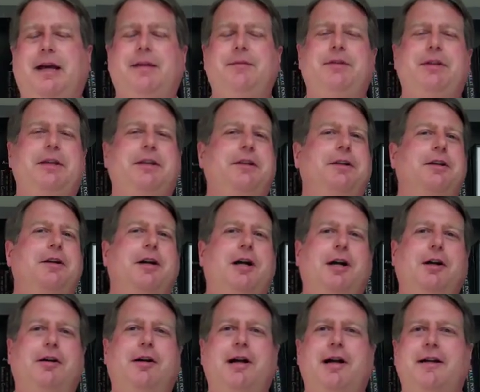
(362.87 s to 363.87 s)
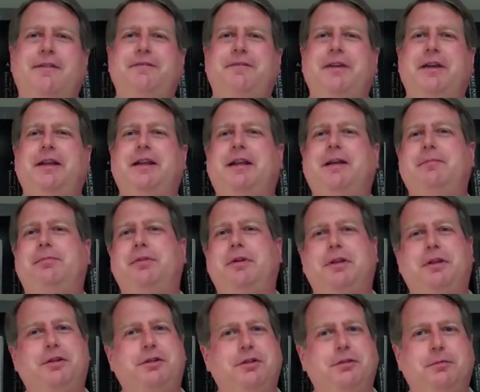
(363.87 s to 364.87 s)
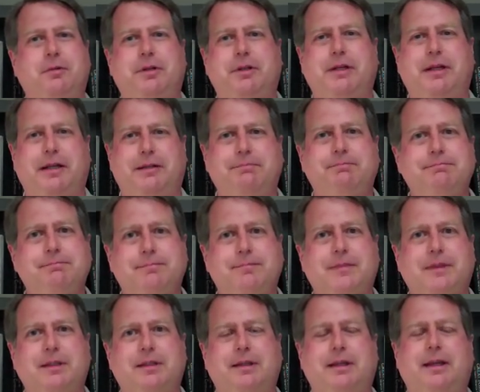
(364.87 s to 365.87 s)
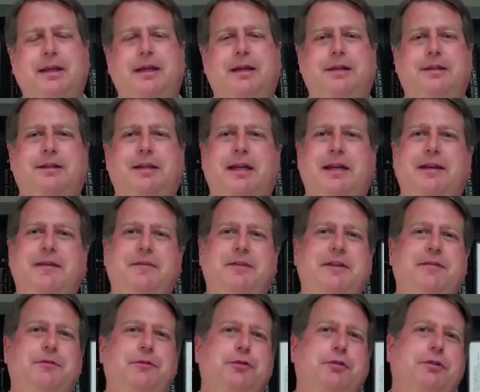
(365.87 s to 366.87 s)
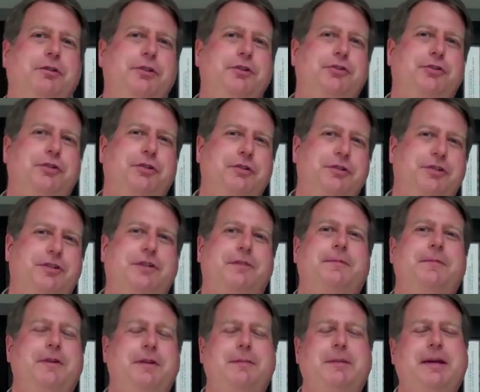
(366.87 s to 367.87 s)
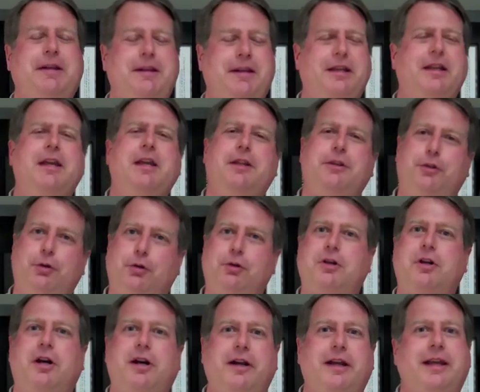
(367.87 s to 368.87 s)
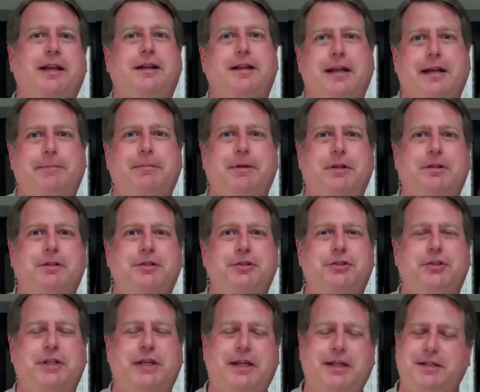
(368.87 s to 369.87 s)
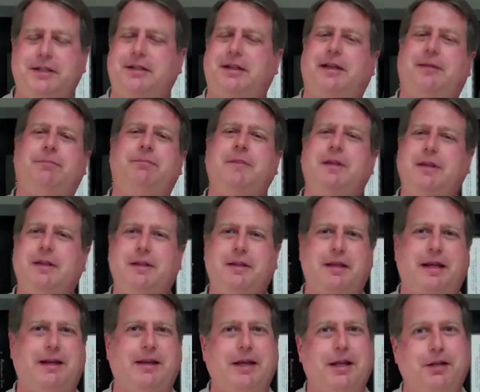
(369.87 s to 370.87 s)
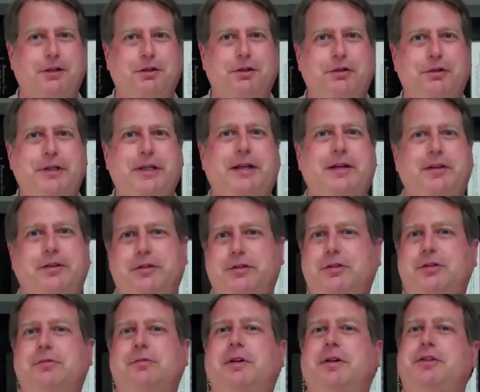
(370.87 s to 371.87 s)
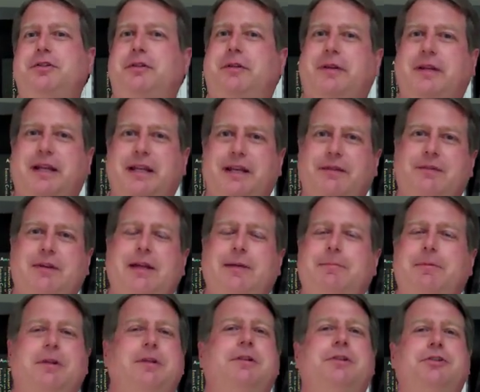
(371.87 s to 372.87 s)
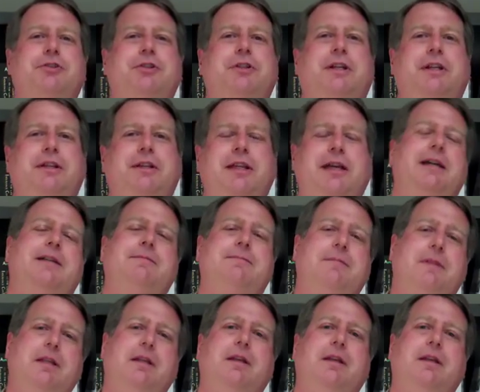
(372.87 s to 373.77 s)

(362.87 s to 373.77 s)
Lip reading: I'm taking a car off and I'm putting a new one on. And I haven't even told the insurance company about it yet. The old car had comp and collision on it. I got a loan out on the new one, so I got to have comp and collision on that.